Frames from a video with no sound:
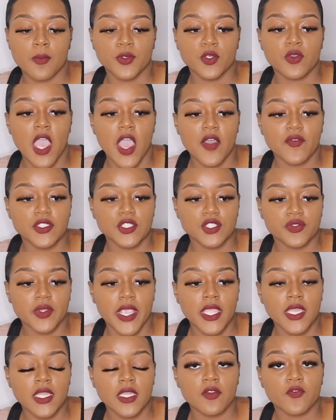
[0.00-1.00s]
You have a
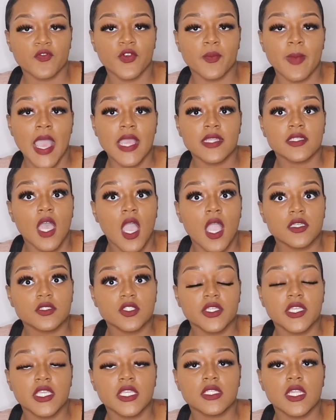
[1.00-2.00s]
drain. For my
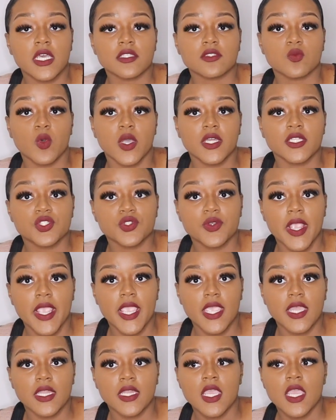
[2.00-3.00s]
doctor, he does one
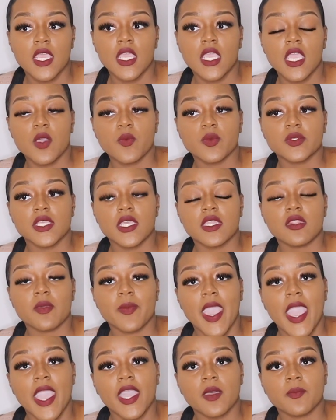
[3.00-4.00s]
drain. It was in the
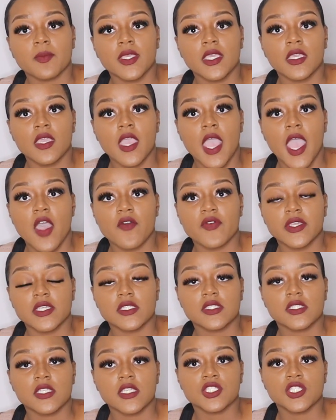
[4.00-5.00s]
back of me. I have an
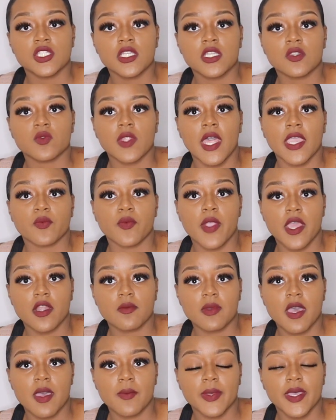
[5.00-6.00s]
incision like right
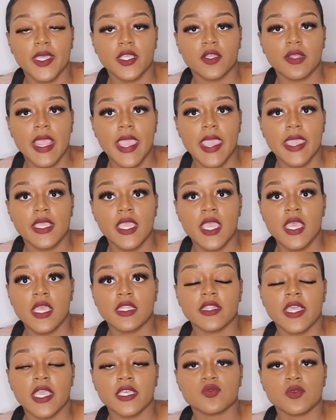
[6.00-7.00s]
on my butt crack.
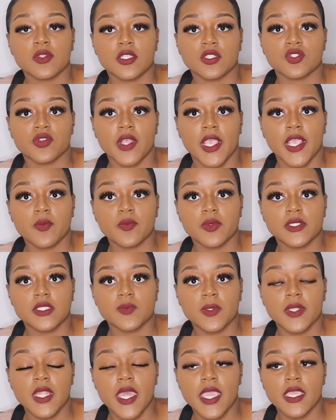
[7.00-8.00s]
That's where the drain was
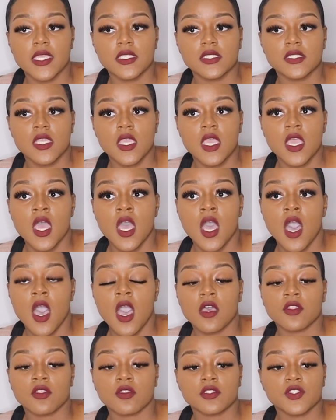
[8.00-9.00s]
placed.
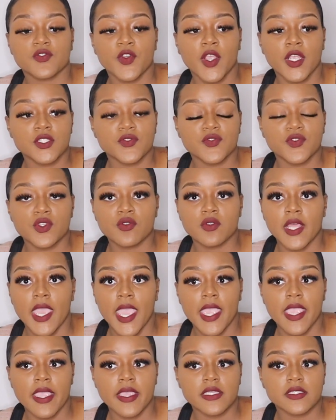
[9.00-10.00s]
Those first few
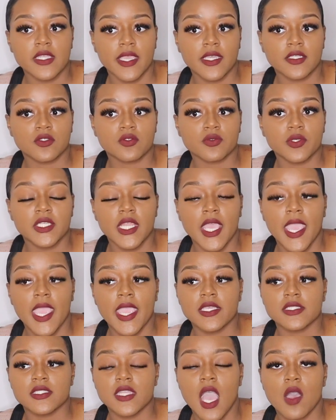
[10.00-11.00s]
days, like 3
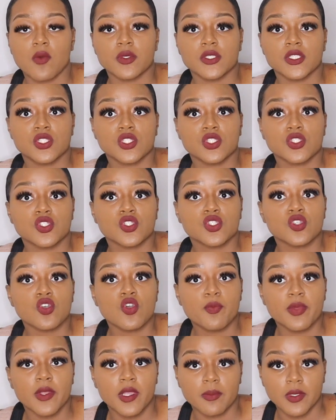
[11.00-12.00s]
days, I was
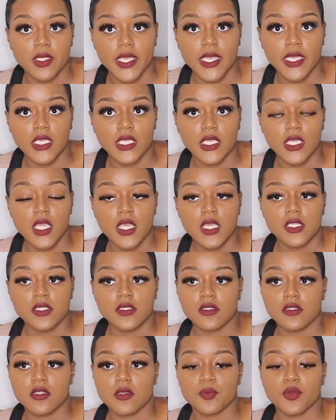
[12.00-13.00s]
super bloody
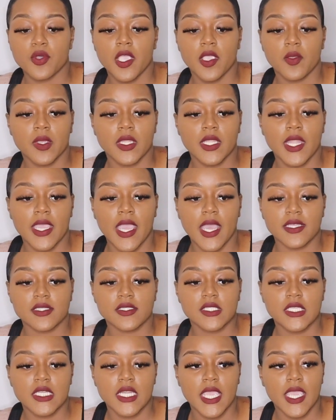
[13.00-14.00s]
to the point where, like, I
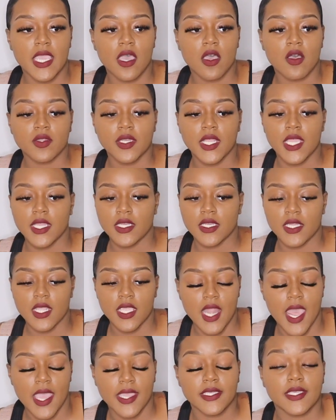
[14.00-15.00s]
sit down
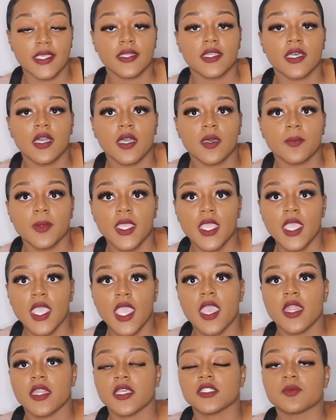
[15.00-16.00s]
and I get up
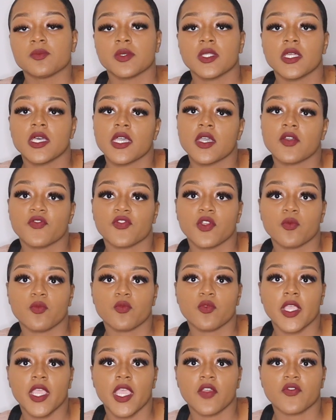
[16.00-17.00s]
and it's blood from
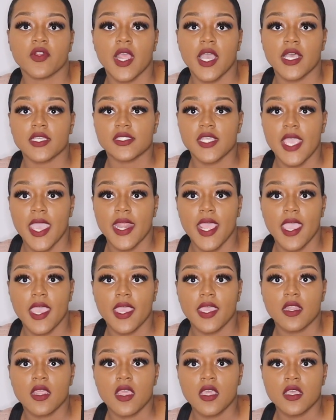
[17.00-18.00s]
wherever I sat
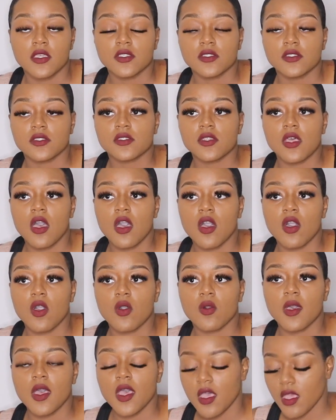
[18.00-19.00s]
at.
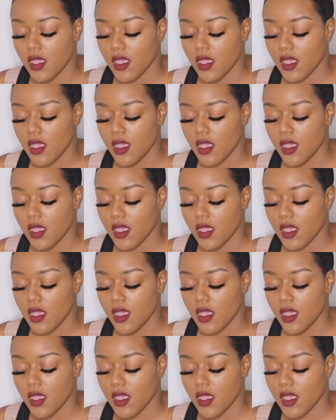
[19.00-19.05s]
So